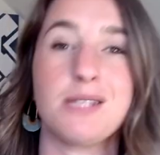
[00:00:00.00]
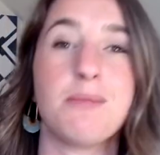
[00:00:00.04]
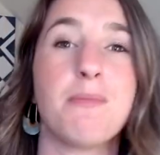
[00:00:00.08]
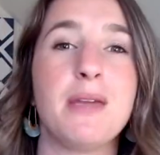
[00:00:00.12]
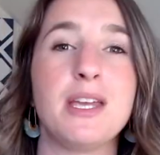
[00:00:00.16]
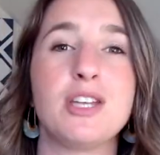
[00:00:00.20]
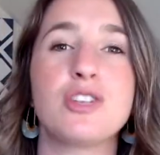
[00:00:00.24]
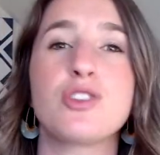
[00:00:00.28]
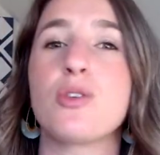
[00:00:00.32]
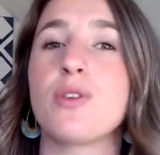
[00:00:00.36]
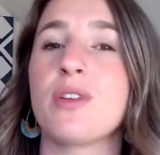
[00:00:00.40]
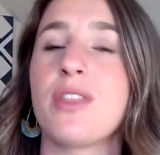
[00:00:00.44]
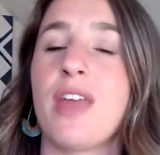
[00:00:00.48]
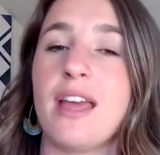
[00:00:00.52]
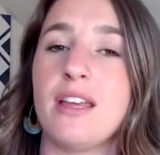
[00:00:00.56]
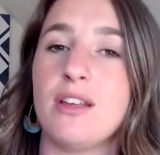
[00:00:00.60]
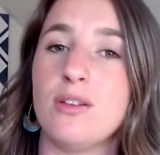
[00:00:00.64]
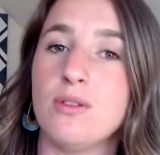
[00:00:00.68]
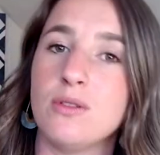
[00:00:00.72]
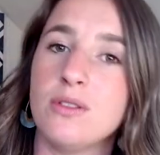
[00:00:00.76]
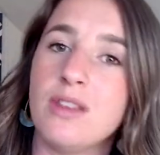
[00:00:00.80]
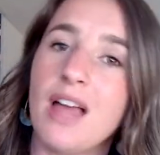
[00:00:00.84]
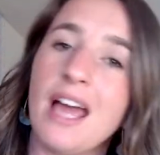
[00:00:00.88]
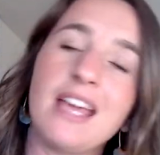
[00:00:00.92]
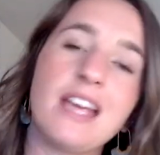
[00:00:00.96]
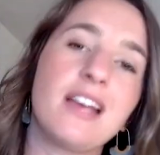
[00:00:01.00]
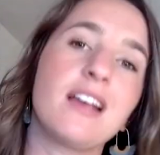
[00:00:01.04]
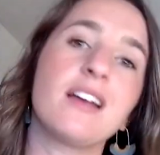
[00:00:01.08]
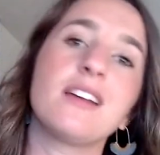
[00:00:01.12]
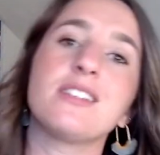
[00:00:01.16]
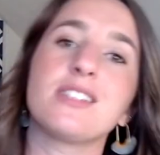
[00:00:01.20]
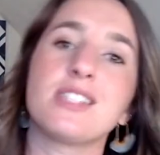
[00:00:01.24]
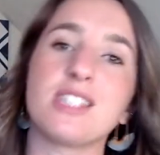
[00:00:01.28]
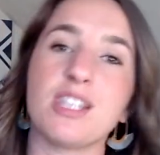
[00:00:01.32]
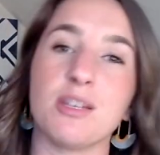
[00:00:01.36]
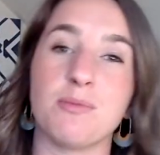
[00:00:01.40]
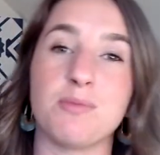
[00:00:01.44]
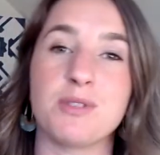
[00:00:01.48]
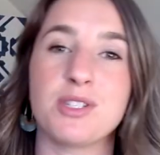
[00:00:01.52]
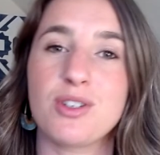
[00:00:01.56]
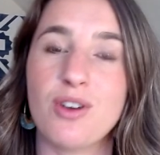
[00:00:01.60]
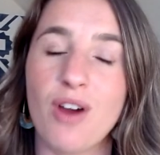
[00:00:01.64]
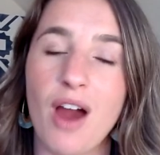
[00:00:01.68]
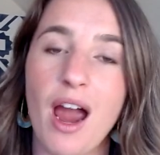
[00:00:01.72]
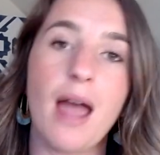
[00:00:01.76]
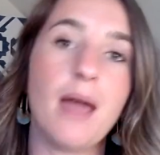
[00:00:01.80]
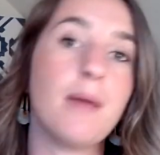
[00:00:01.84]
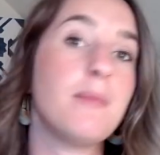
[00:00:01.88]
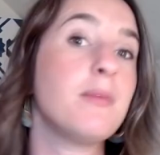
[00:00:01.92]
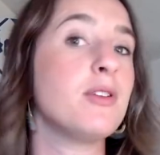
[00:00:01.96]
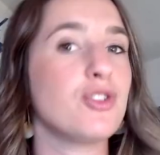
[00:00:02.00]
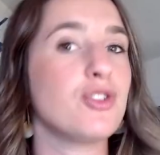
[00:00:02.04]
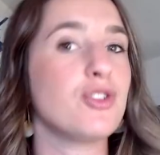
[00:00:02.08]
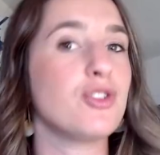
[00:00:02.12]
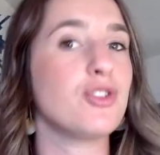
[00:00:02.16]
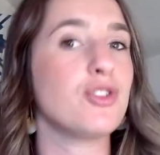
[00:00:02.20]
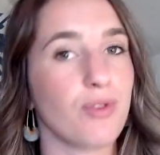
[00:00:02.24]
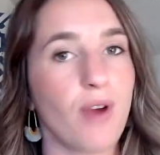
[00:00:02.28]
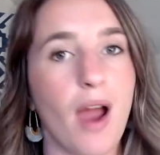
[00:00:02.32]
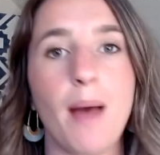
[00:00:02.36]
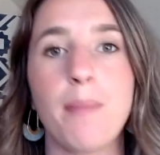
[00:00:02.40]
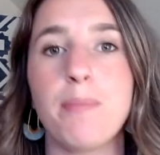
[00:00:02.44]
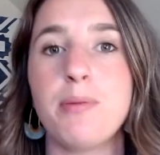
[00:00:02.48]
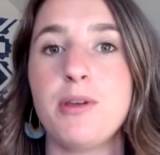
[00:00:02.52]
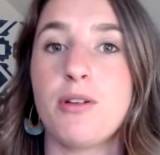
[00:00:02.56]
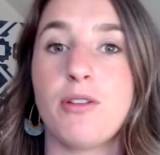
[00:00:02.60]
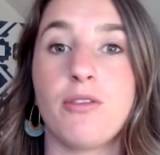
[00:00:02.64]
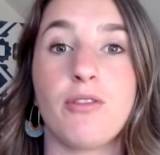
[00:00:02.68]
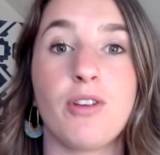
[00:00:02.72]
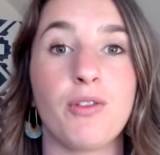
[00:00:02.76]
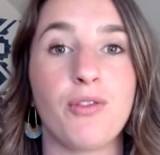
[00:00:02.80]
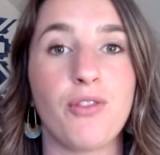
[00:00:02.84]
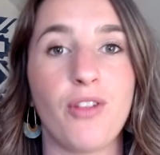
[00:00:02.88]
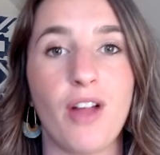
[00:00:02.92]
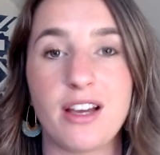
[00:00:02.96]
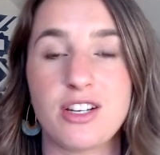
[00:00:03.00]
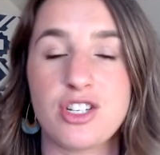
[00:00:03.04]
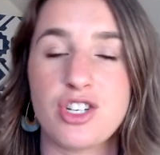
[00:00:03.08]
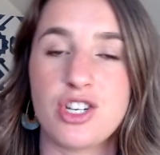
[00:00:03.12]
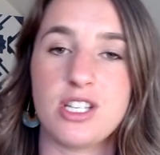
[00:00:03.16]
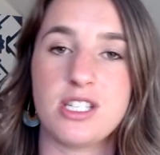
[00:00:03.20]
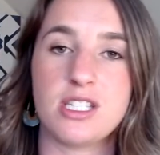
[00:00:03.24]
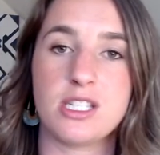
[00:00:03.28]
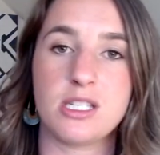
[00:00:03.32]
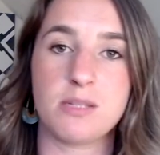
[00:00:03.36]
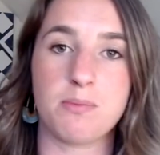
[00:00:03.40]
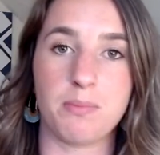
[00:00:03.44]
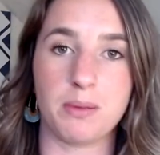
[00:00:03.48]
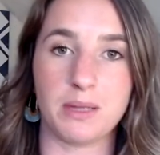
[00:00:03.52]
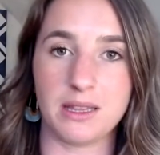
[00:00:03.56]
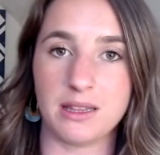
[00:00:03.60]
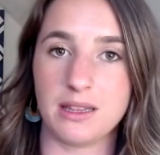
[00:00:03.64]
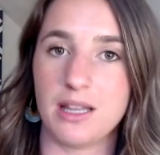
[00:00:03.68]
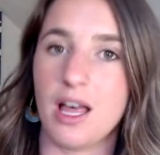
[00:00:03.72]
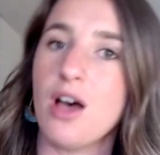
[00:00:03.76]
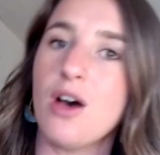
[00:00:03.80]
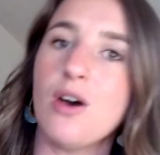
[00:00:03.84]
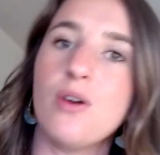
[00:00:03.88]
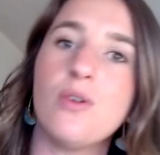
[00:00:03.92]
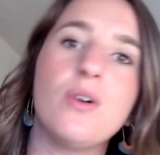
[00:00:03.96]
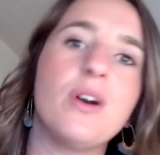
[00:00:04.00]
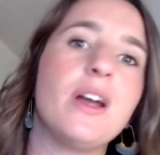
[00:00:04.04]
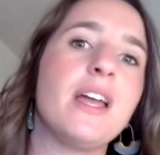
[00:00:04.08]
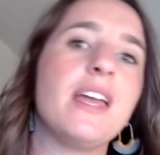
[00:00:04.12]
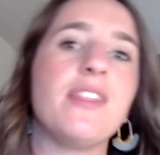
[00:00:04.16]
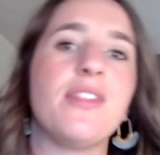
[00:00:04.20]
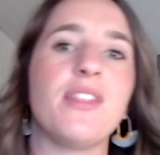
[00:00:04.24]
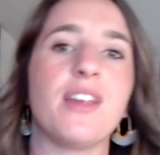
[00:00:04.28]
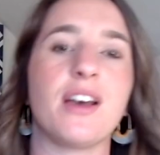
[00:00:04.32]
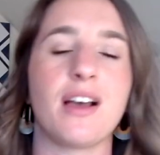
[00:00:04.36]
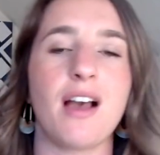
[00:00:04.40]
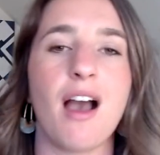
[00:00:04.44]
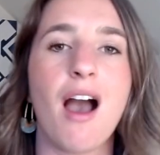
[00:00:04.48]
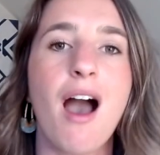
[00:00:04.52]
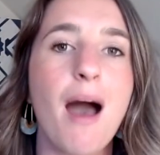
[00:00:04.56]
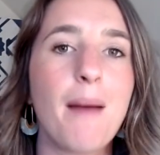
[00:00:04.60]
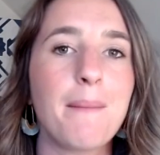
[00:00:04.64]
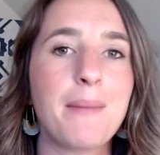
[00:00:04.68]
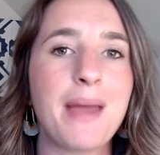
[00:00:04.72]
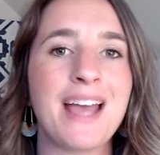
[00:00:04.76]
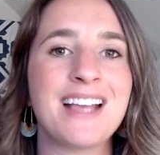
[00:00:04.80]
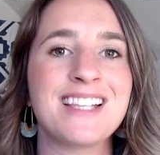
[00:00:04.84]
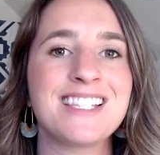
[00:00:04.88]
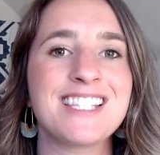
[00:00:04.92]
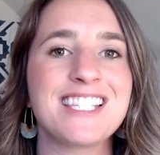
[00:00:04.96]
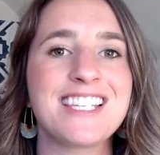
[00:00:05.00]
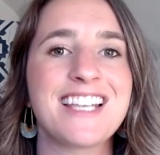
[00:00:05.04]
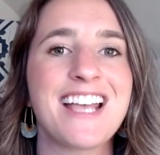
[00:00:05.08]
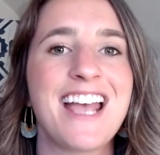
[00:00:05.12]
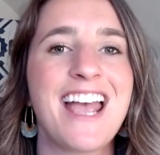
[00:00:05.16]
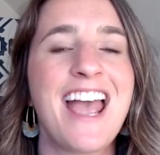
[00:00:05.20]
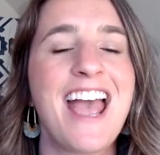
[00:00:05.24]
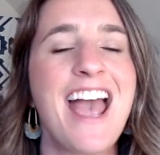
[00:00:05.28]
Make sure that you like, subscribe, drop your reflections below in the comments,